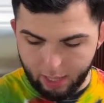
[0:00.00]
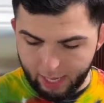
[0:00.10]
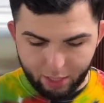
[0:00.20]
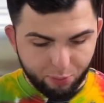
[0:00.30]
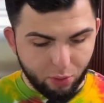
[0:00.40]
that
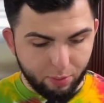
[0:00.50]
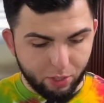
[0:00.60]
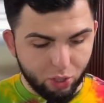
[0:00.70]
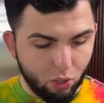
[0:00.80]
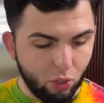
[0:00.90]
is pretty much
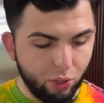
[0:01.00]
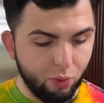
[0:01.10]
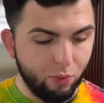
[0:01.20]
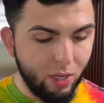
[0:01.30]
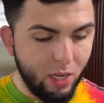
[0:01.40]
all you
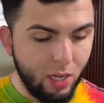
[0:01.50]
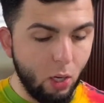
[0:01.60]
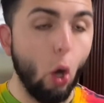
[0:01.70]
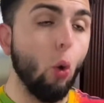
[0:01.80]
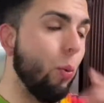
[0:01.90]
need.
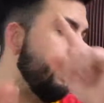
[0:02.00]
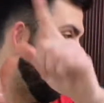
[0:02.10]
Oh,